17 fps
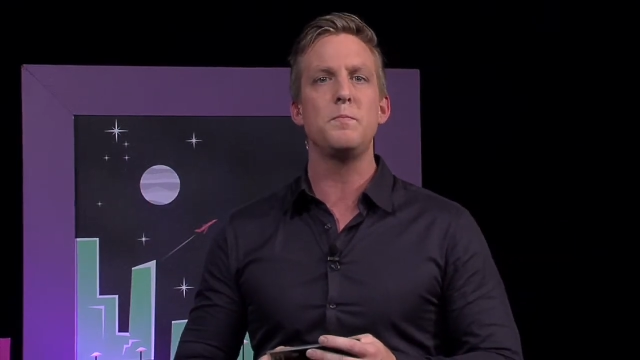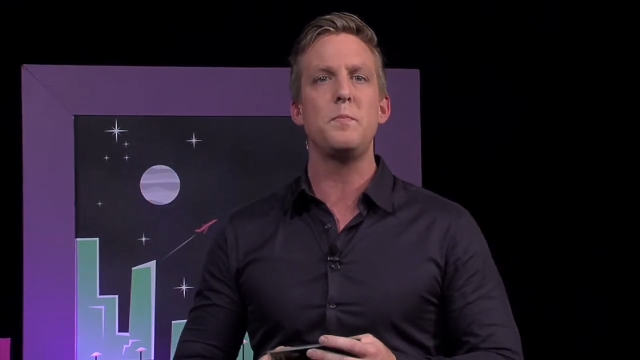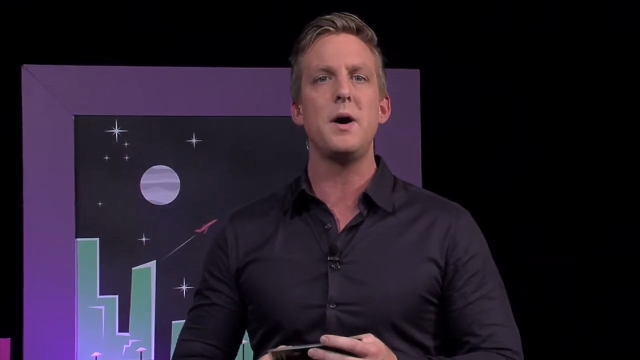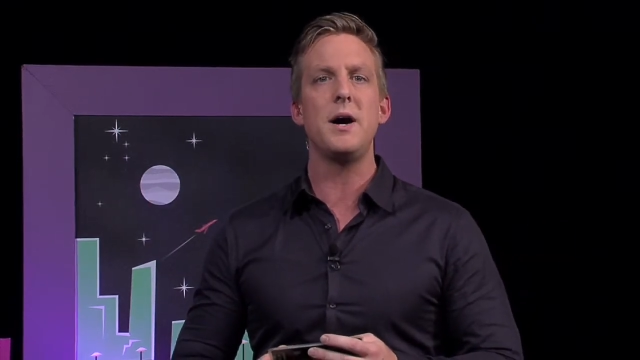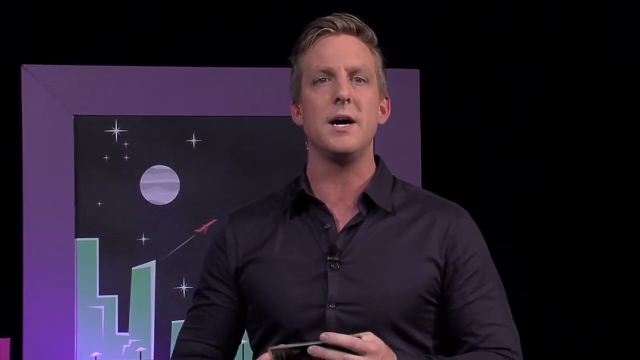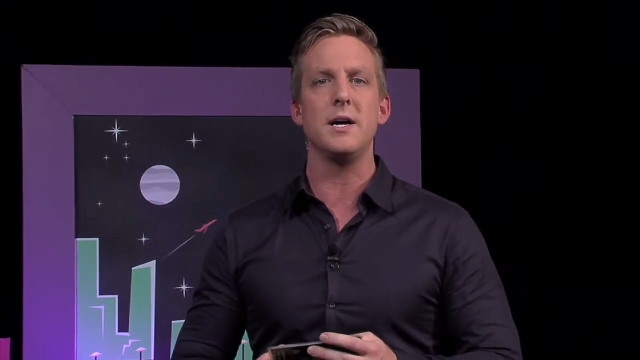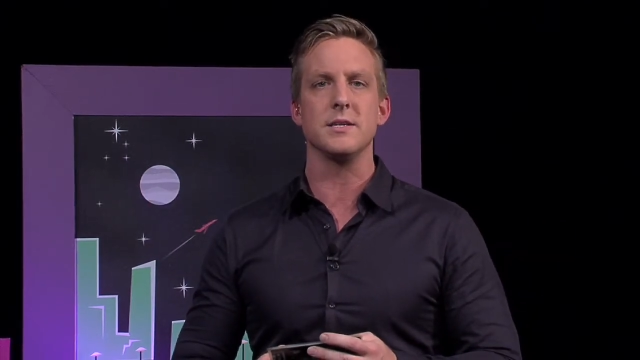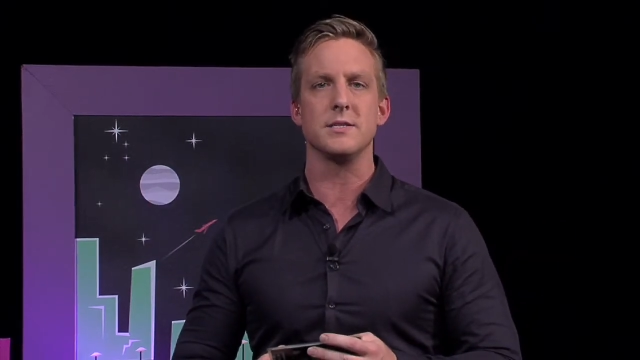
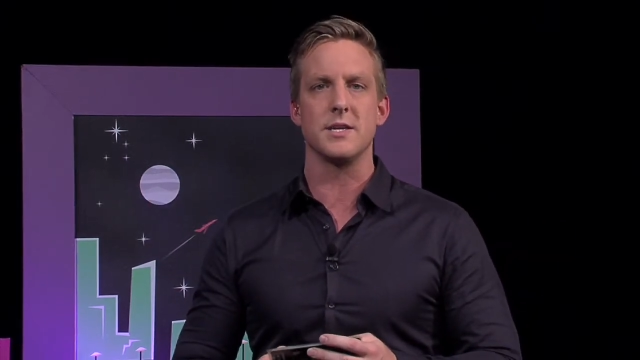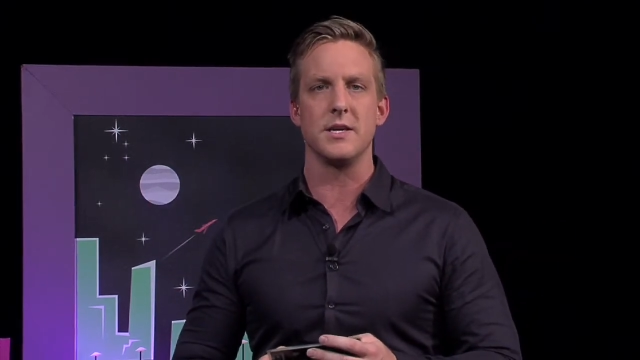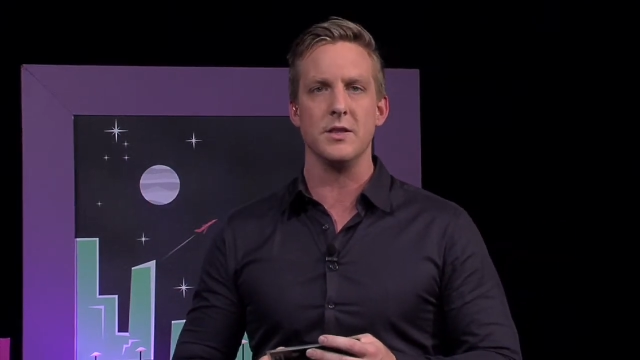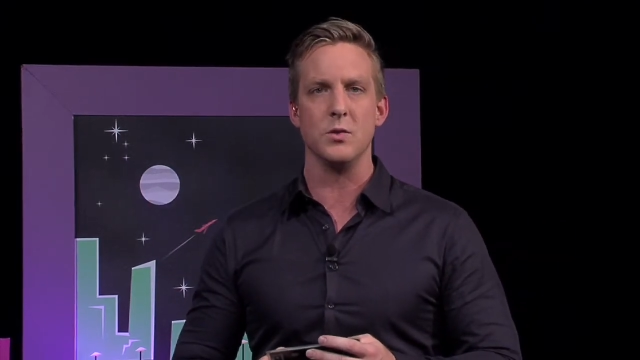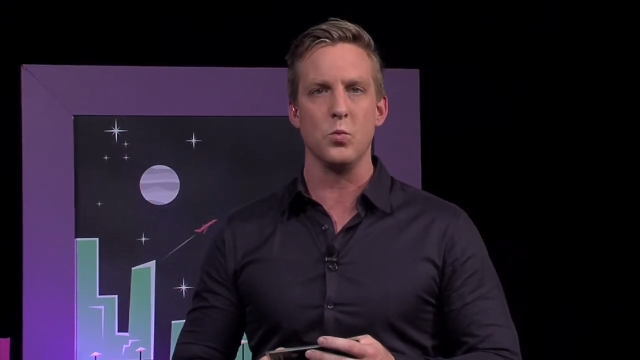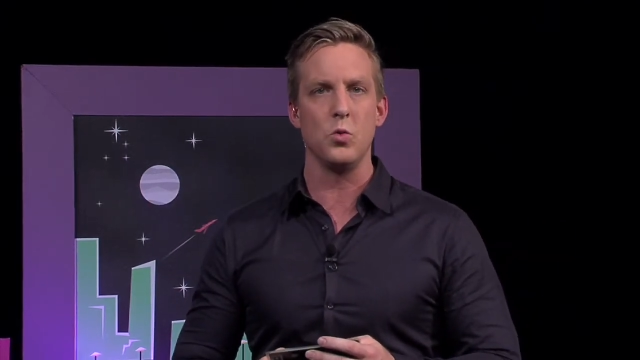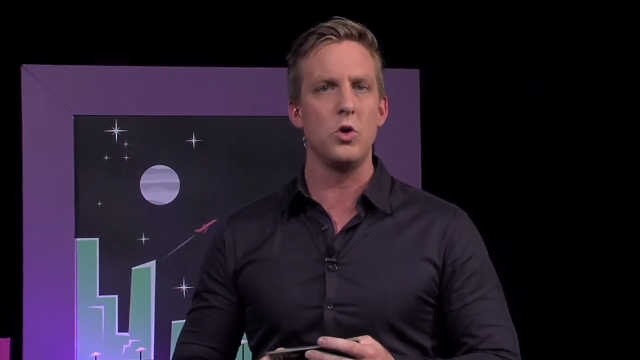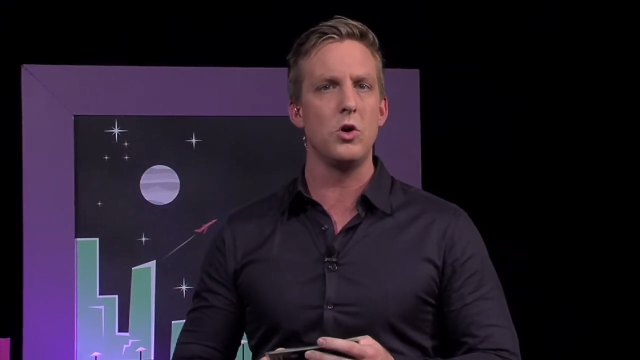bask in
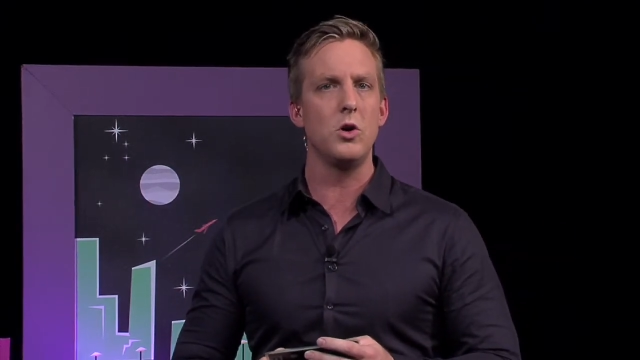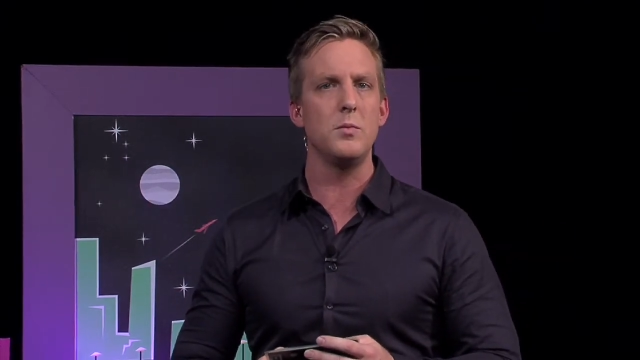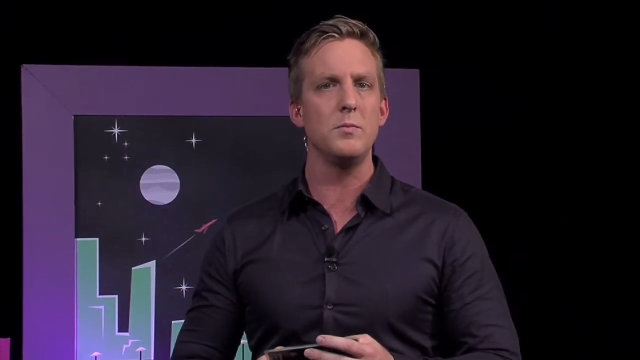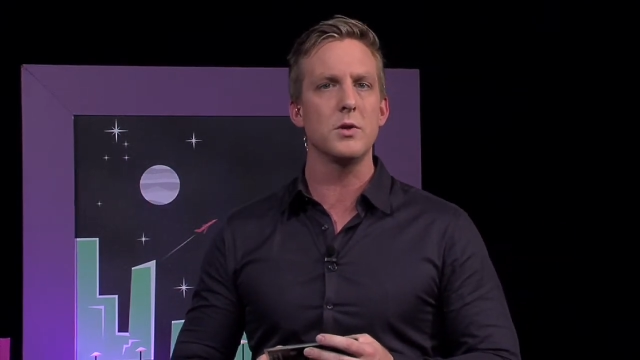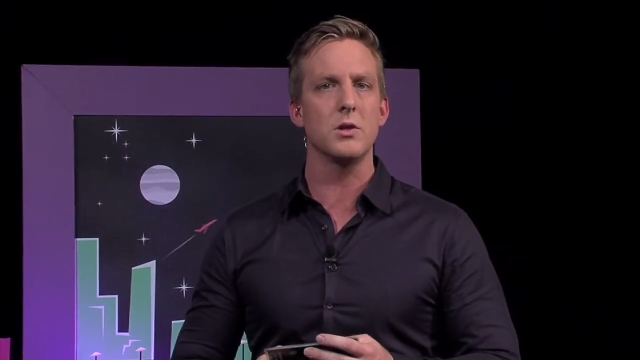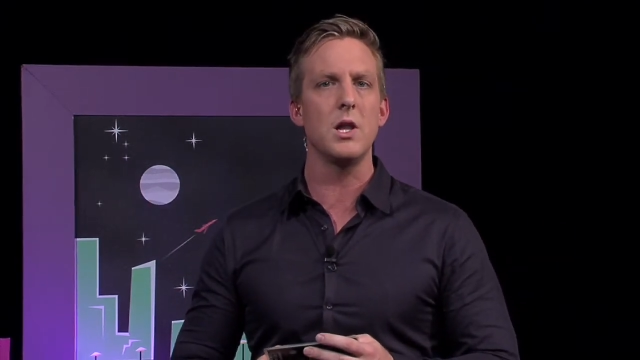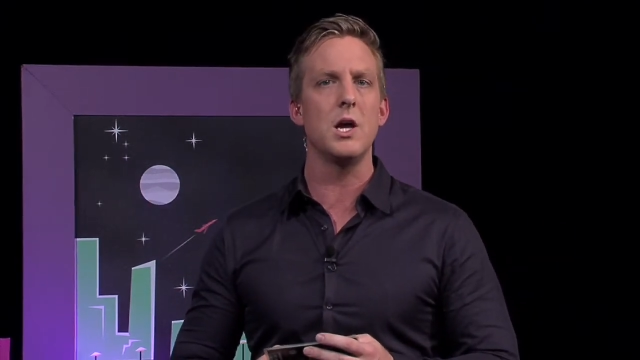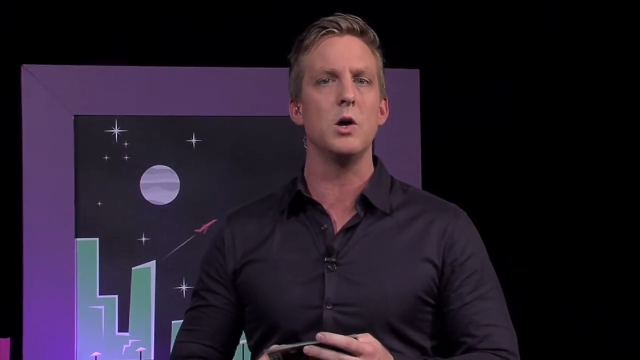the
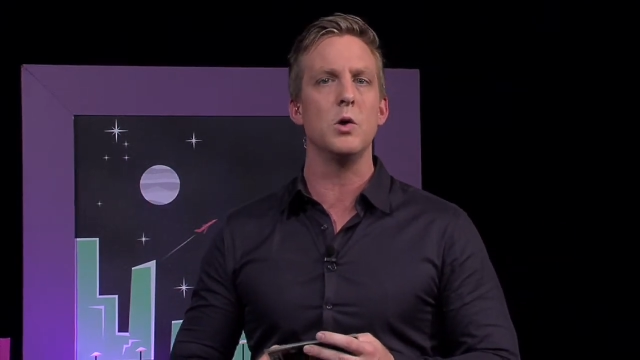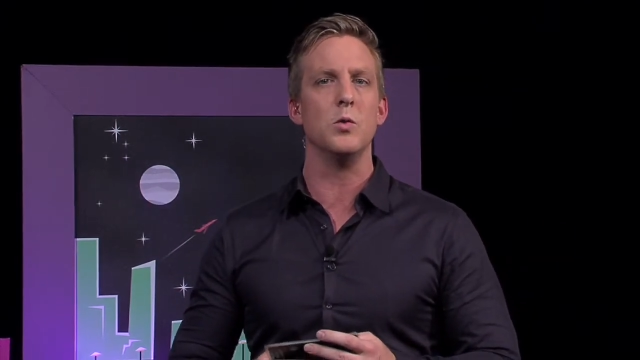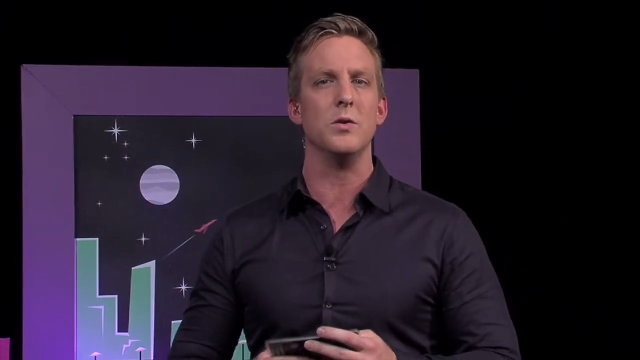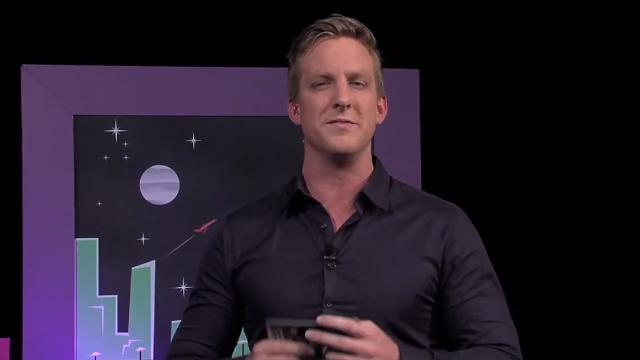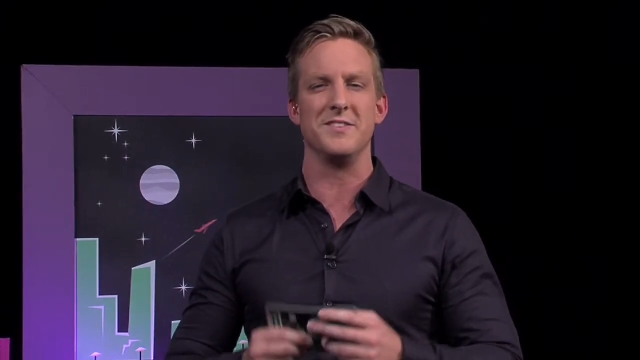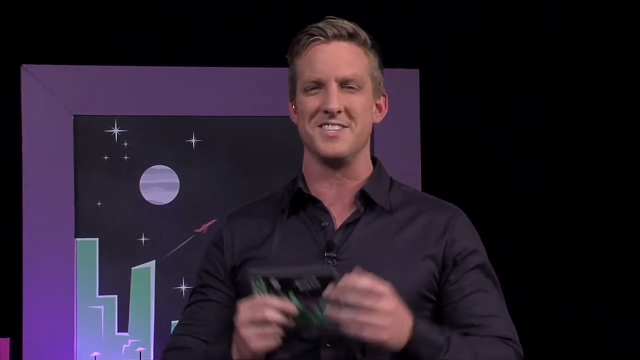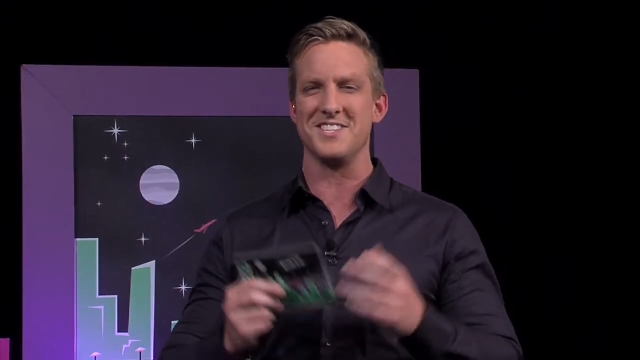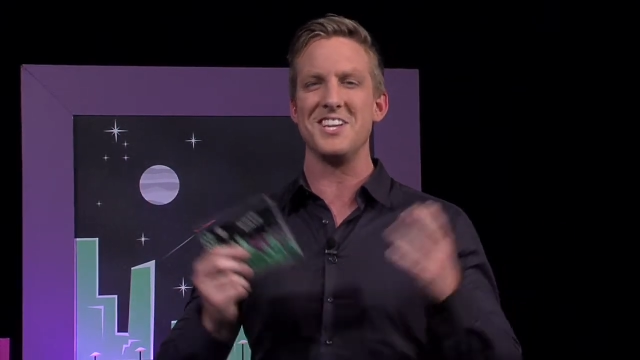warm glow
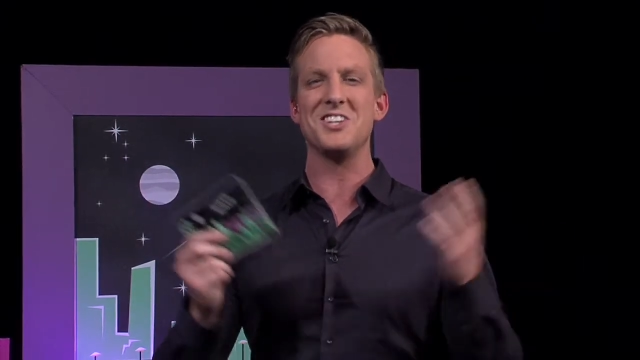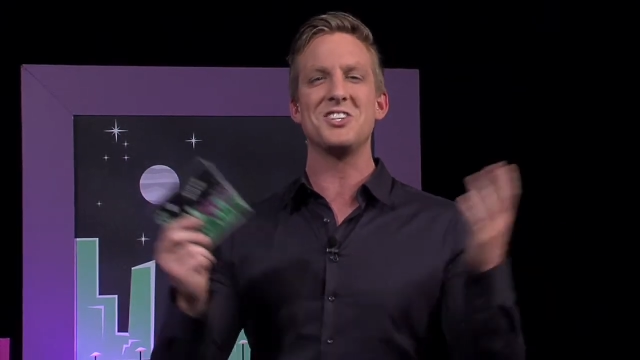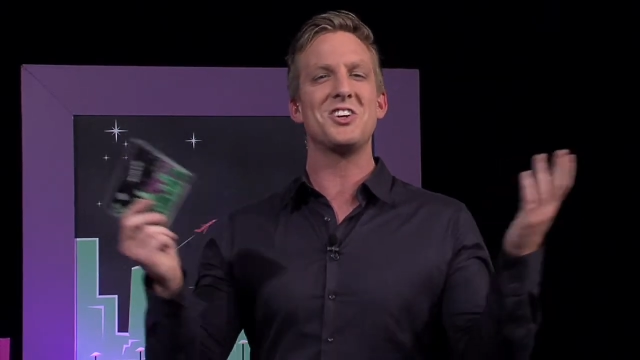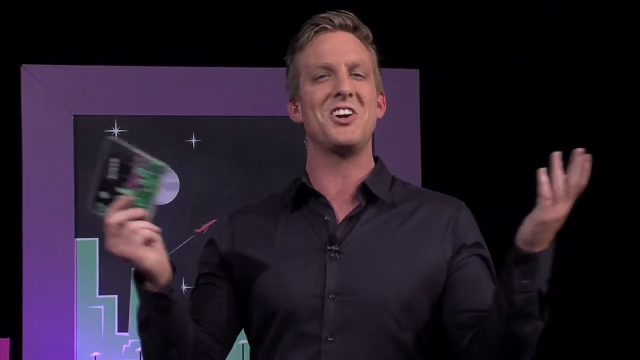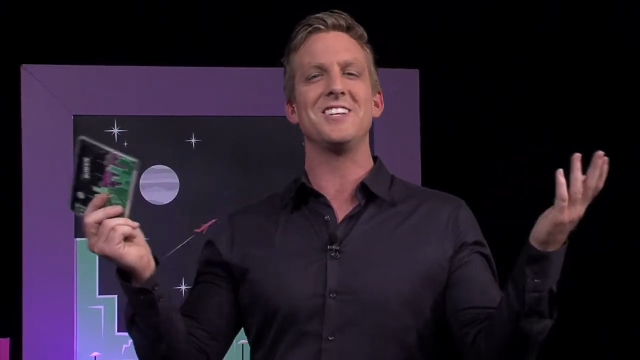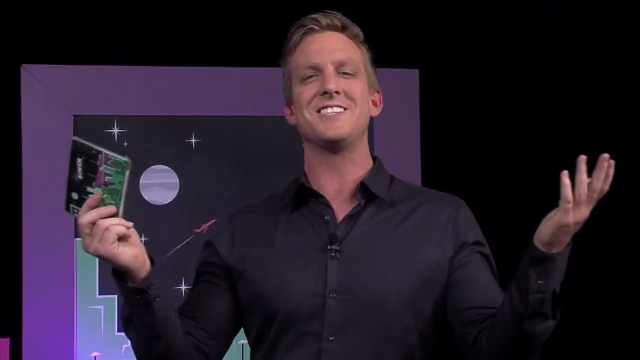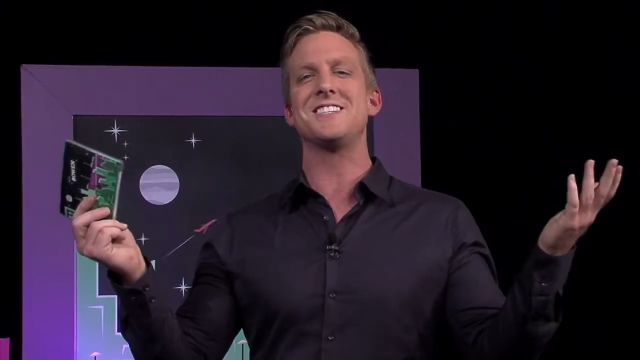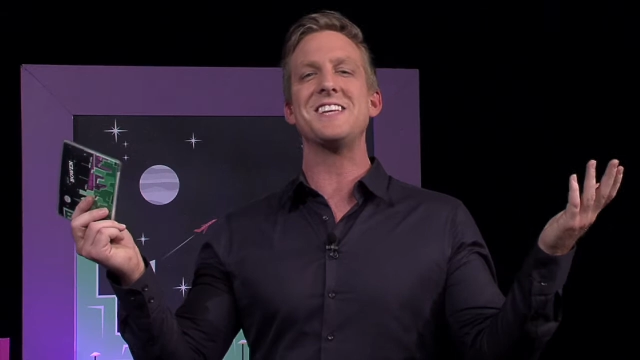of the
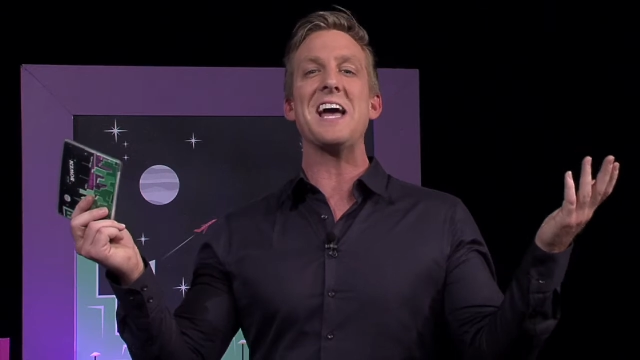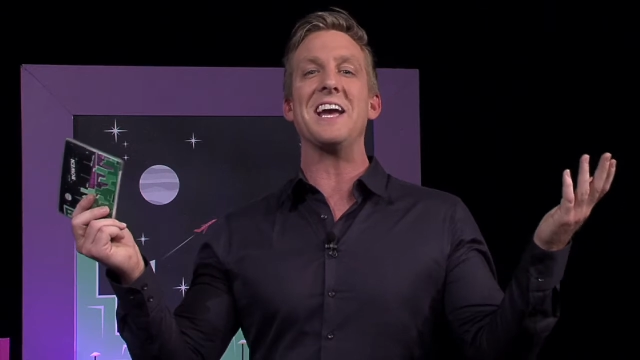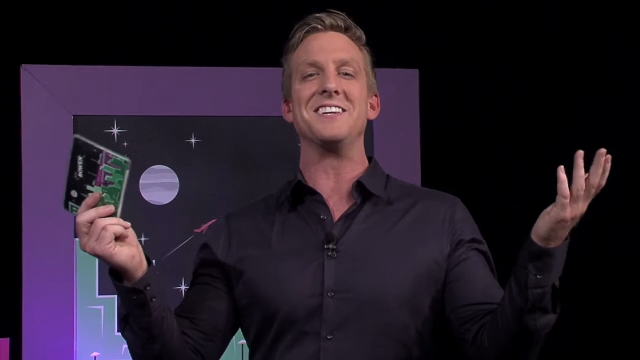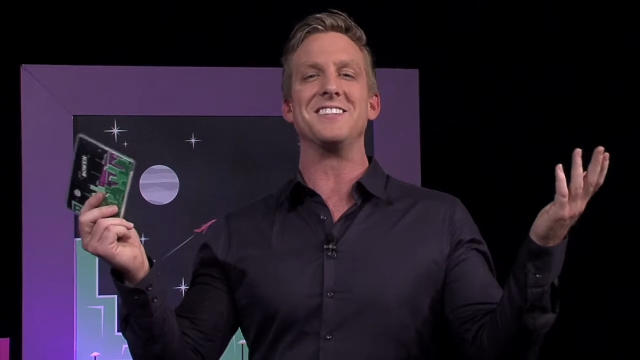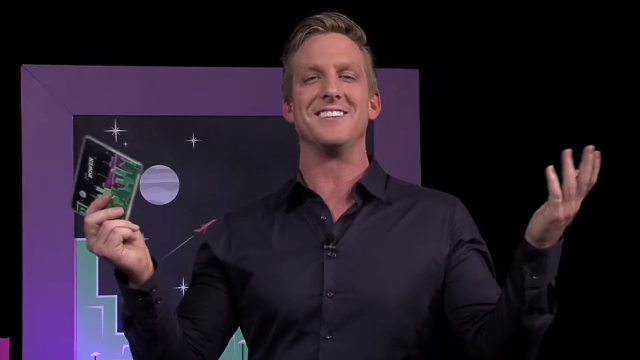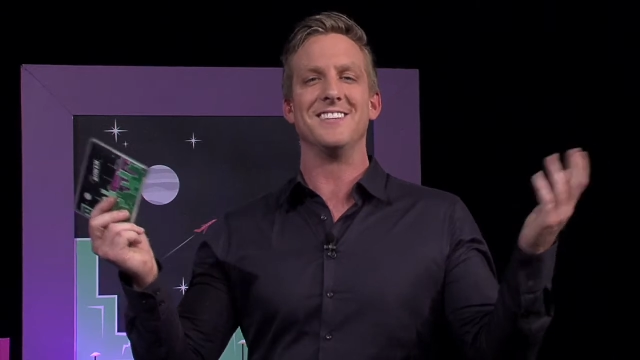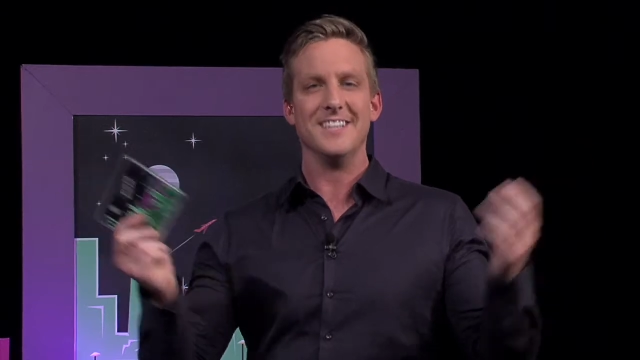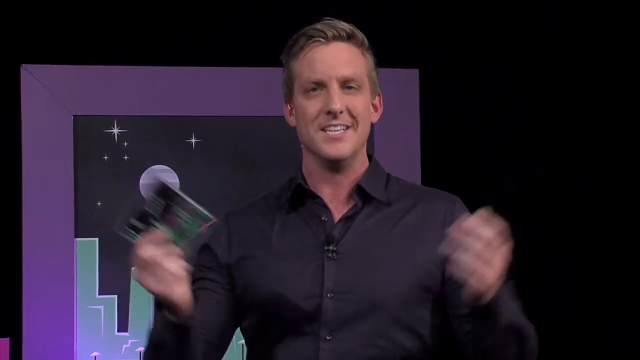Sunshine State.